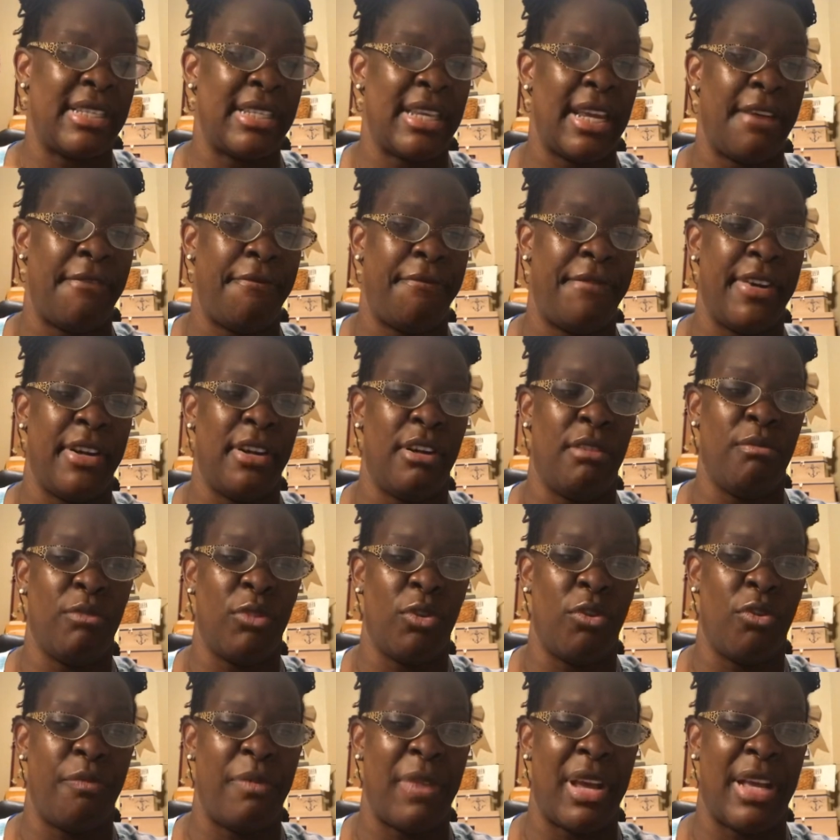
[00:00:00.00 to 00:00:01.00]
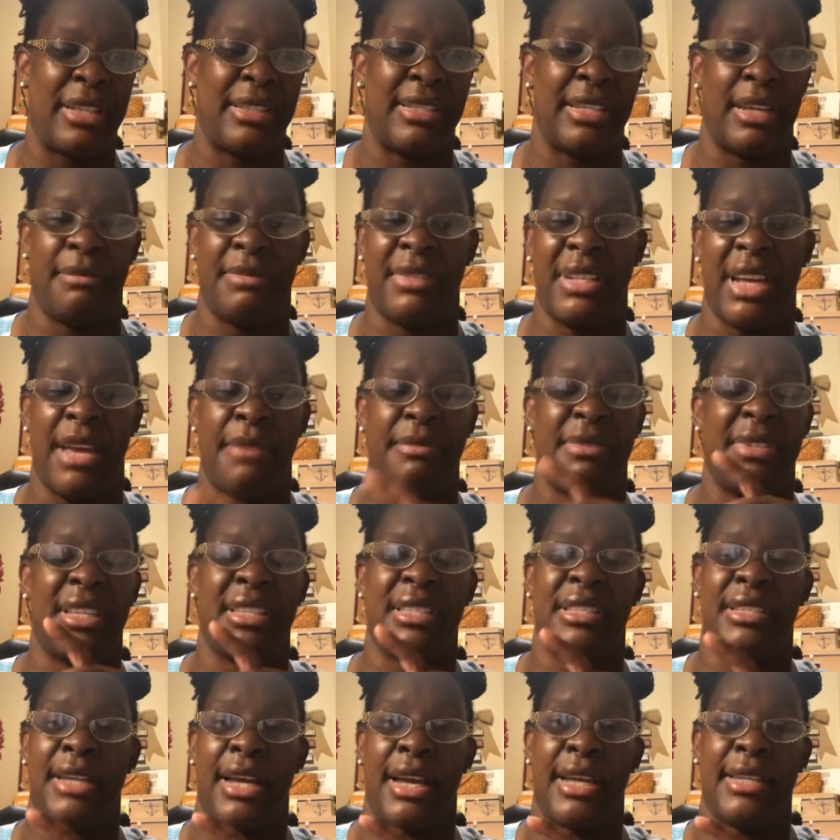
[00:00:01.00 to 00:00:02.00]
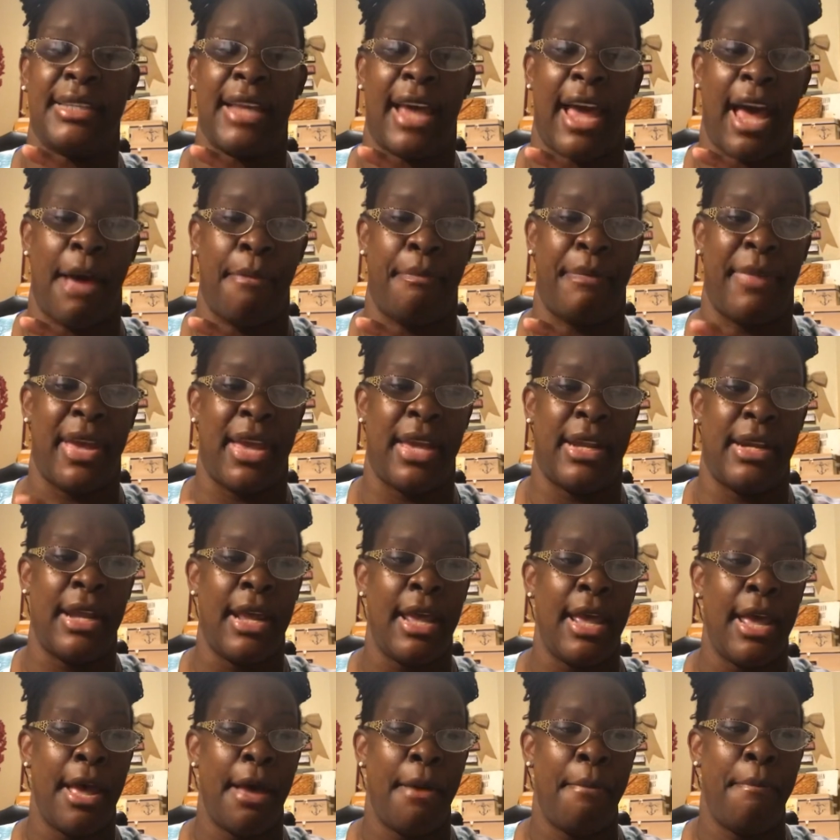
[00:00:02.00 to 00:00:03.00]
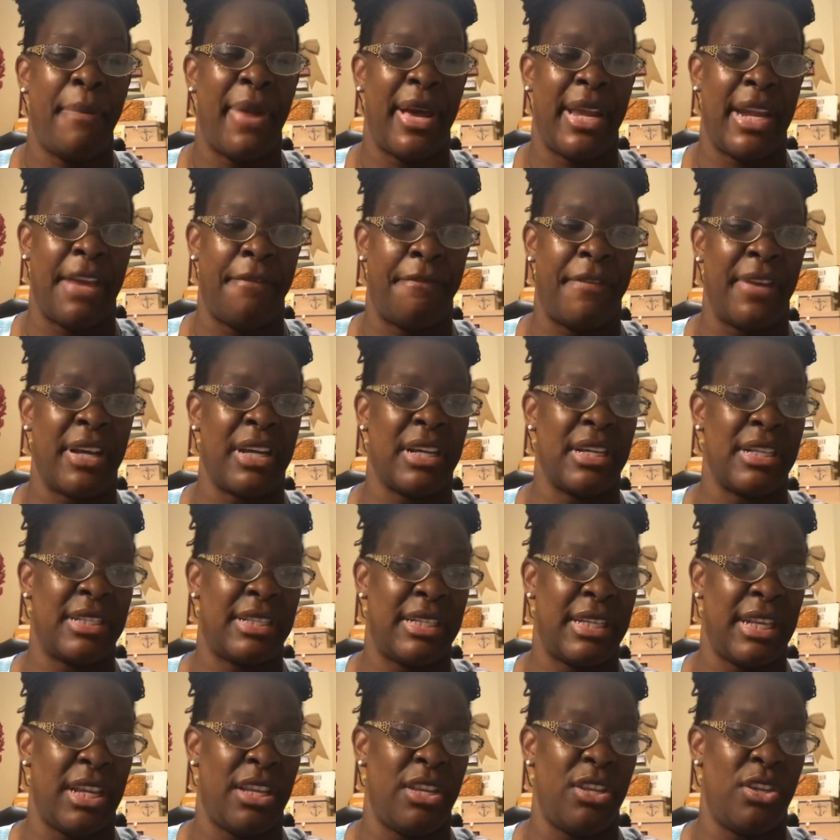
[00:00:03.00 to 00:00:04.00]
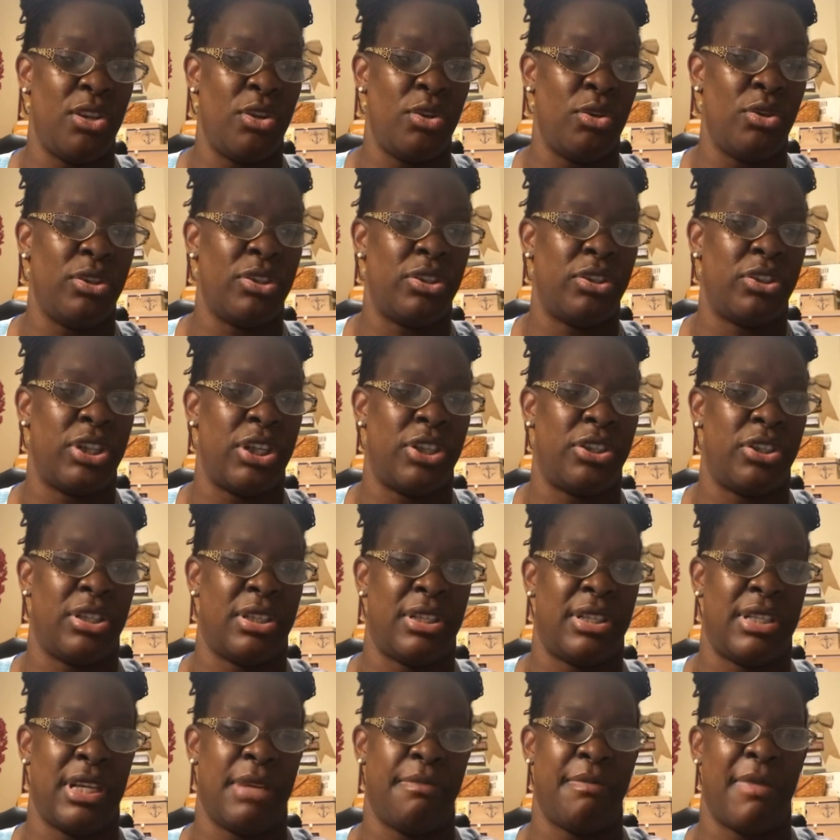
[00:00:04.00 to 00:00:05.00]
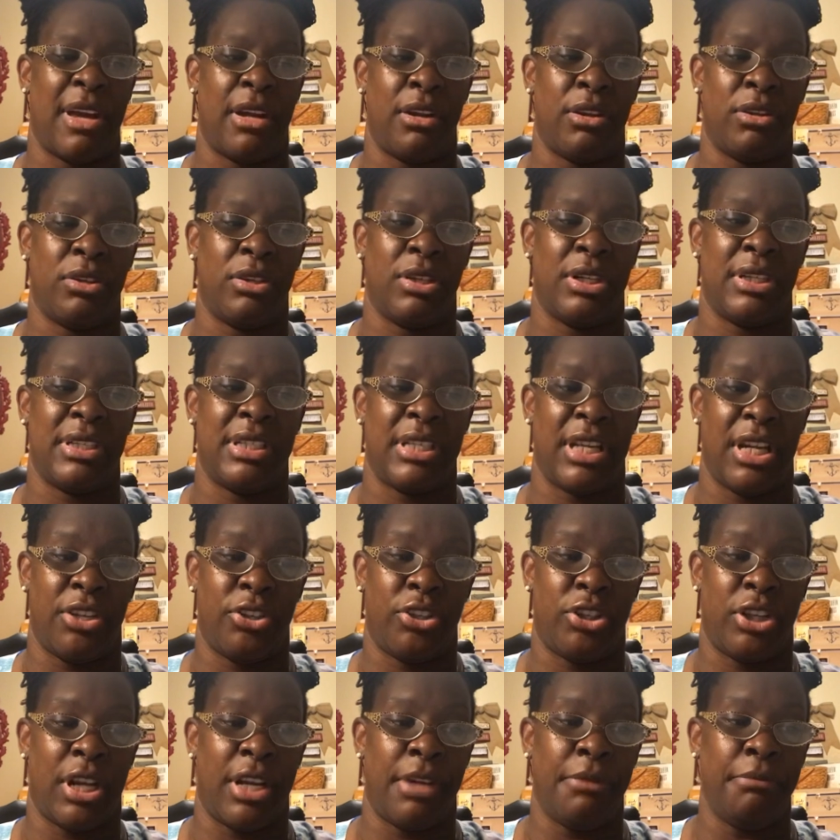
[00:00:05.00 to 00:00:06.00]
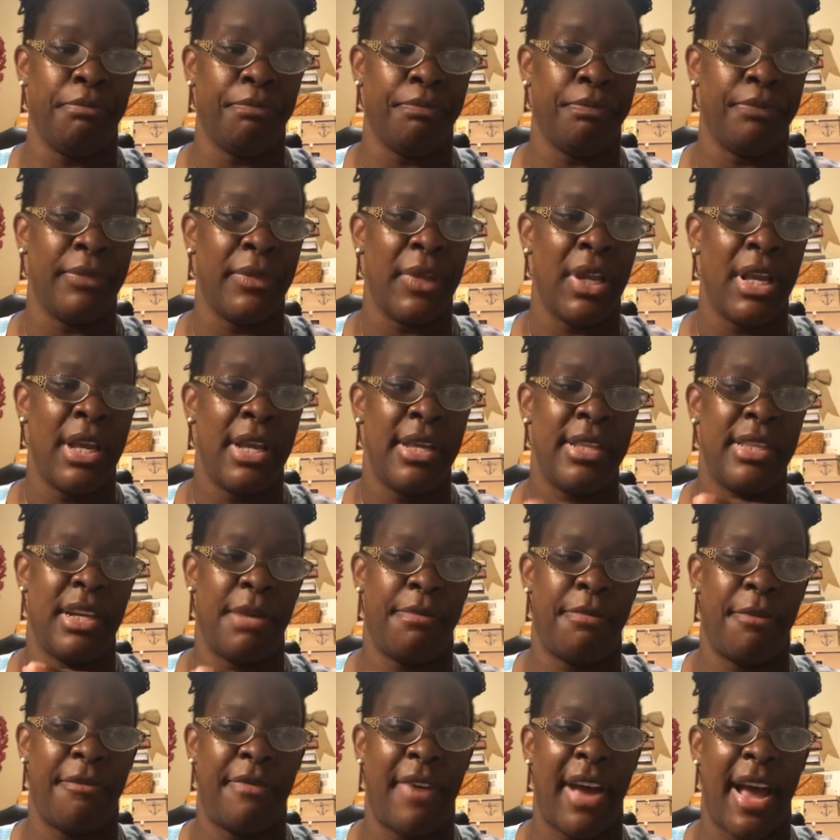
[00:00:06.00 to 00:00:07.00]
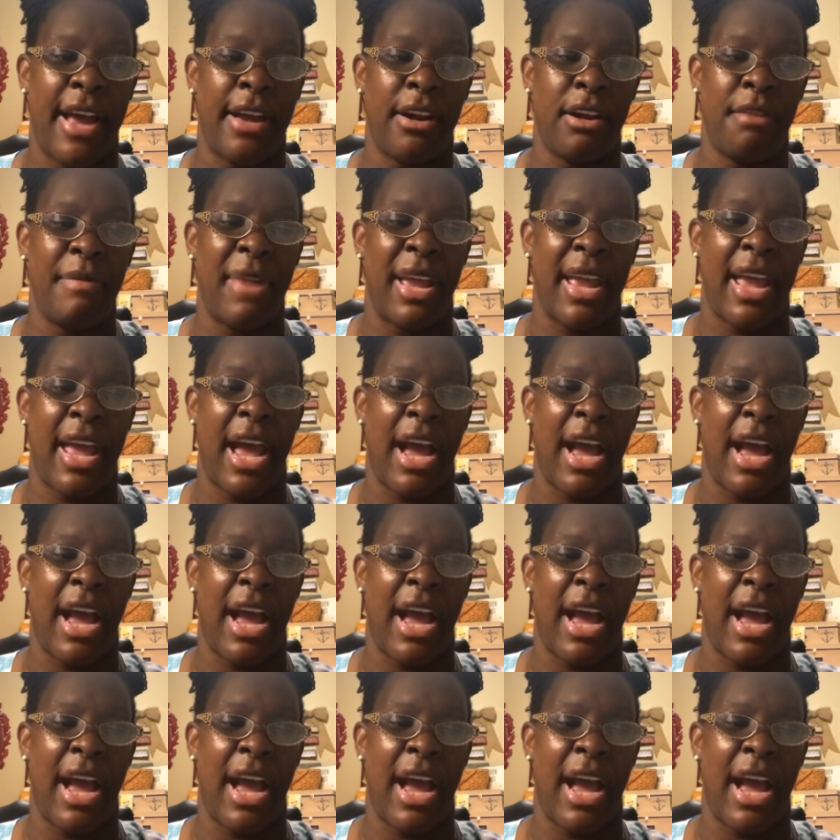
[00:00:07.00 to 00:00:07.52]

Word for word: If they have a decrease in fetal movement, sometimes this does happen, but if it continues, she should seek medical attention.